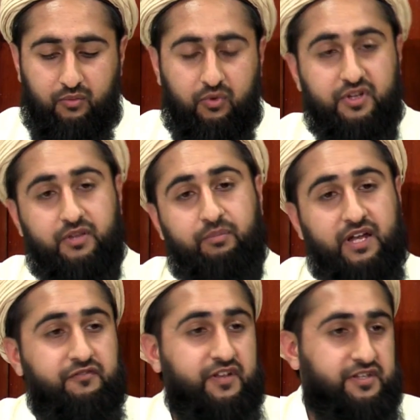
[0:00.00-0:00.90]
one of the
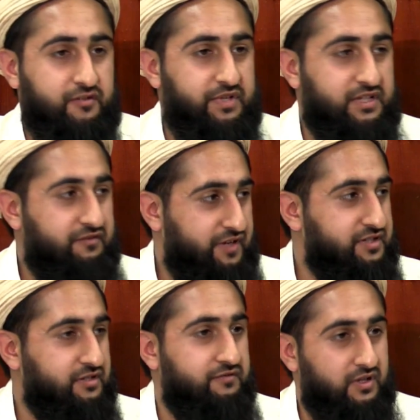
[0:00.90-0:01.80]
benefits of being the
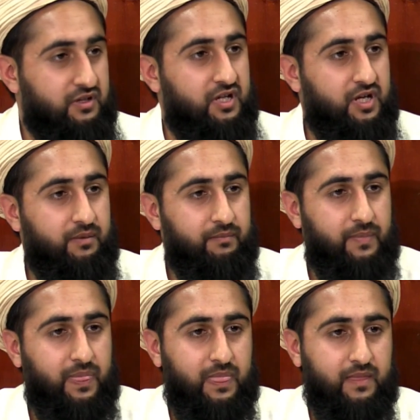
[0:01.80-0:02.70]
friends of Allah,
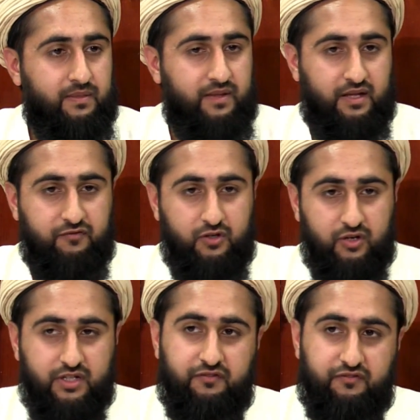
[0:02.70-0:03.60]
that if you look at